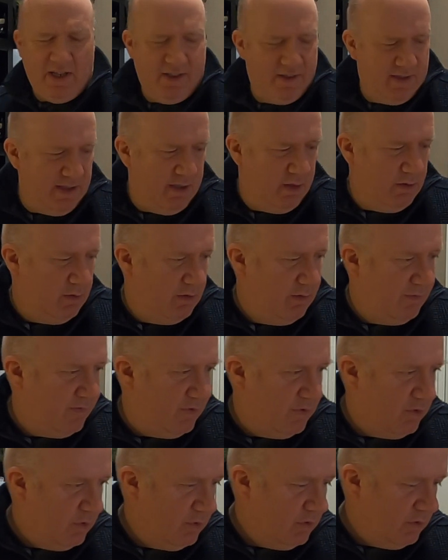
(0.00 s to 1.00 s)
ideal
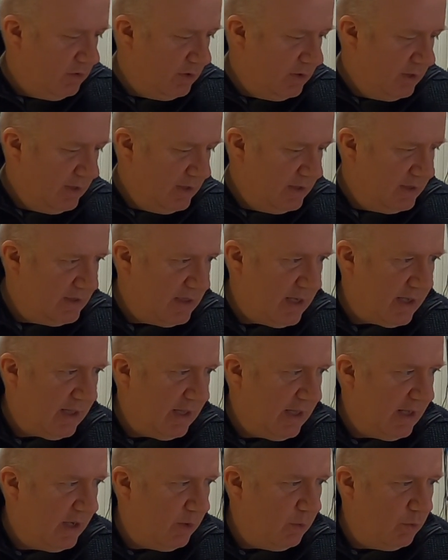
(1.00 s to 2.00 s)
for
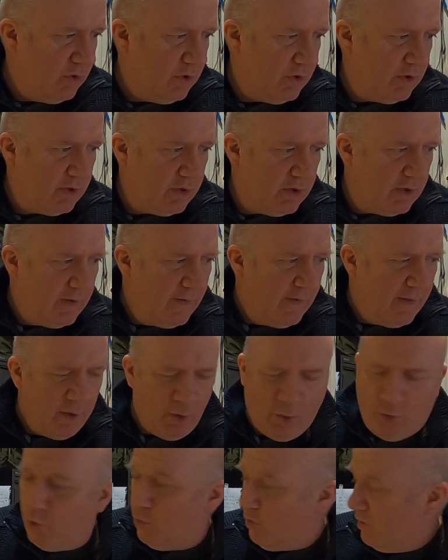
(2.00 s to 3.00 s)
satellite work,
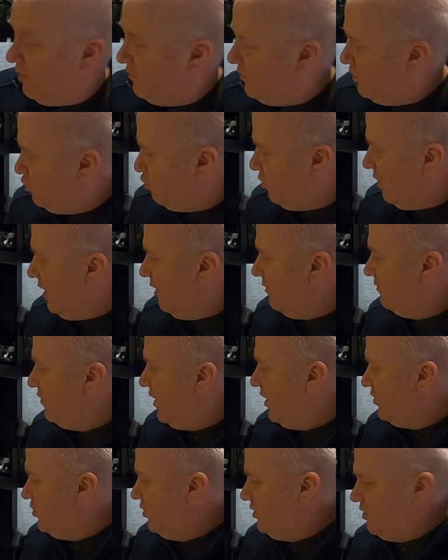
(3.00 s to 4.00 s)
or even try and
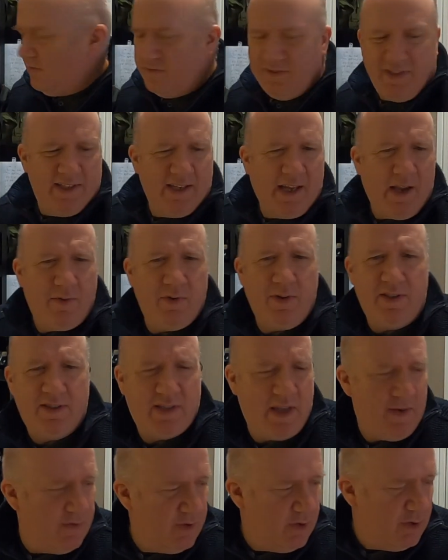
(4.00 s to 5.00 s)
fashion something together, the
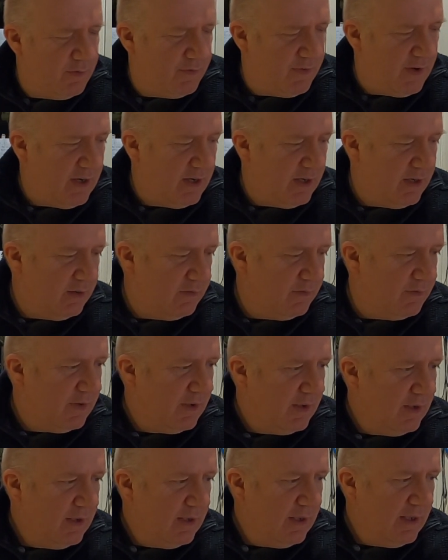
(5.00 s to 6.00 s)

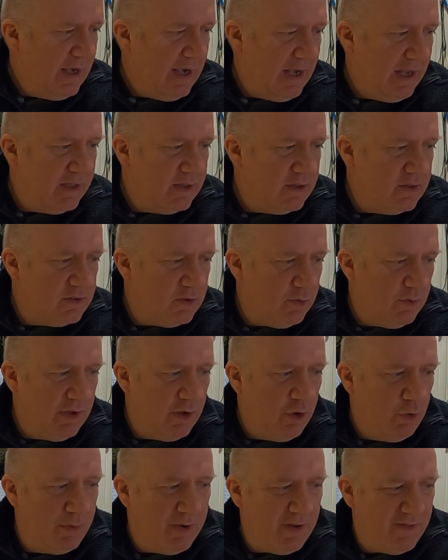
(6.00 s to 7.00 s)
705, and do a
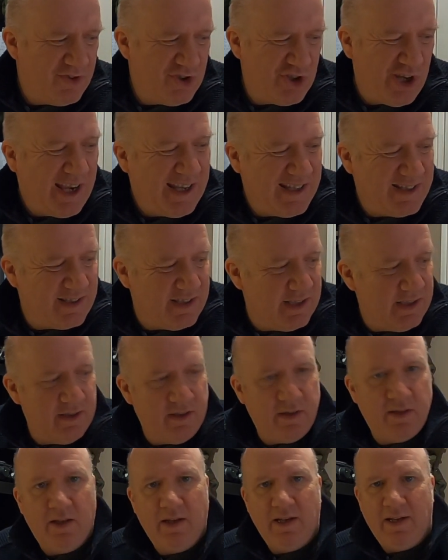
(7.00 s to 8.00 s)
little bit of
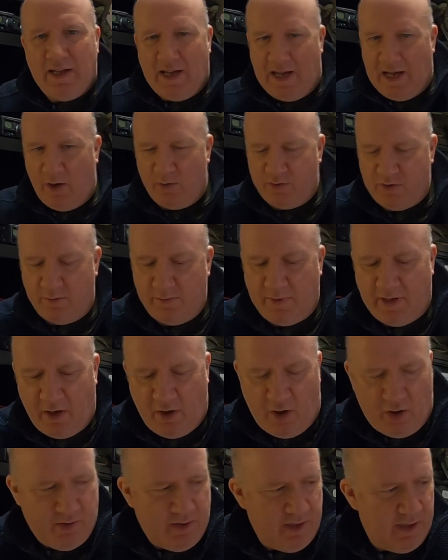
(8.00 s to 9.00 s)
chasing out and
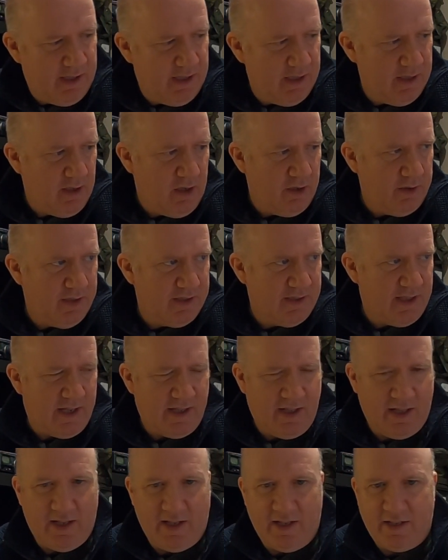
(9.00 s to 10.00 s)
about on the
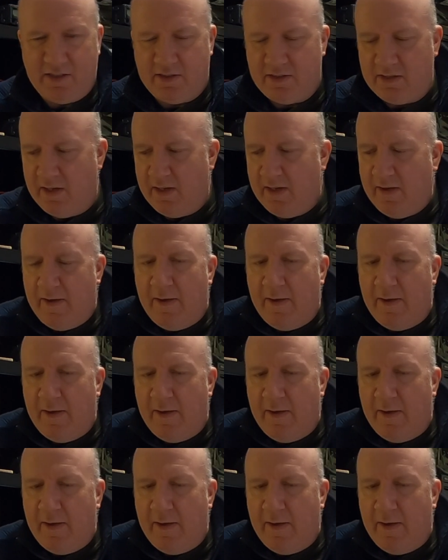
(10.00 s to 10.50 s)
satellites.